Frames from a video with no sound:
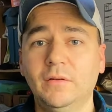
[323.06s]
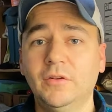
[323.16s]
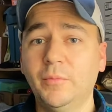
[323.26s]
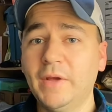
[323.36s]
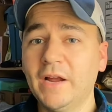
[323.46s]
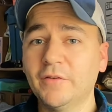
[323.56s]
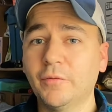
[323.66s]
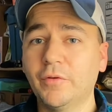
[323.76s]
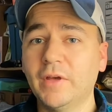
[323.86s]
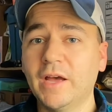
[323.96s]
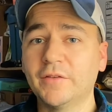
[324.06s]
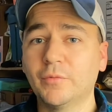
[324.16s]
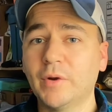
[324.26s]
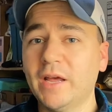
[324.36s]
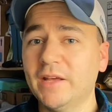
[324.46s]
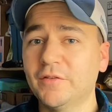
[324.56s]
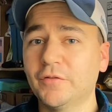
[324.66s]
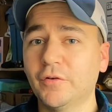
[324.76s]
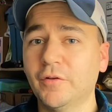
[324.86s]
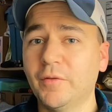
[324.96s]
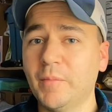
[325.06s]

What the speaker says: To be honest with you guys, when I inserted